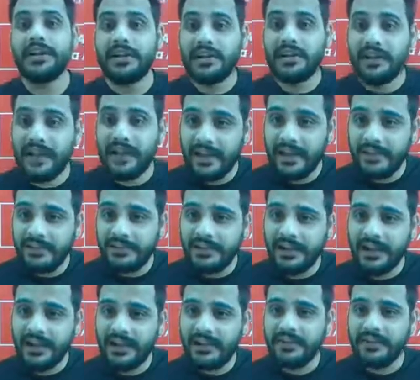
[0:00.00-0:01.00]
Lines and
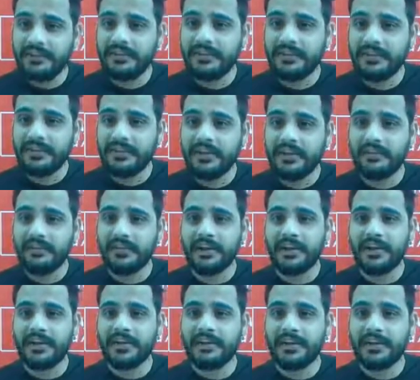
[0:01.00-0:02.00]
angles they have
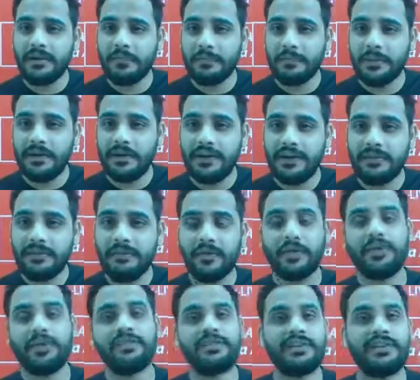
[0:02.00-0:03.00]
taken completely
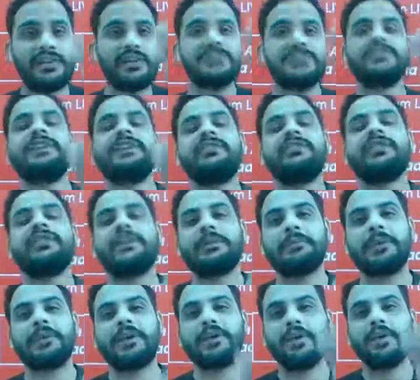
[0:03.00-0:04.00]
because each and every
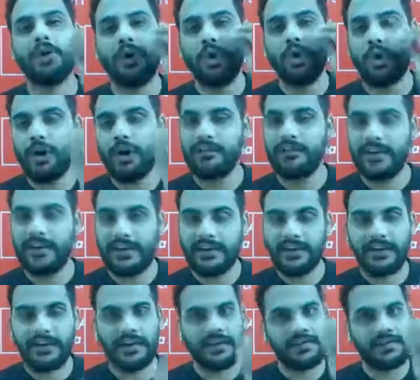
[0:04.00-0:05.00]
topic of line
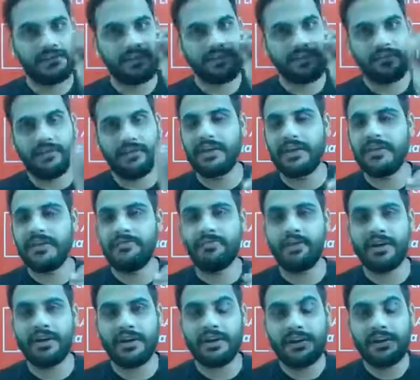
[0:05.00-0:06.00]
and angles is very
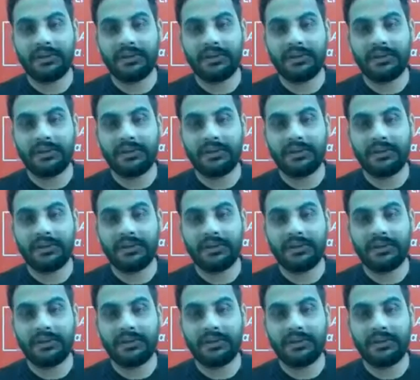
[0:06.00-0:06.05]
important.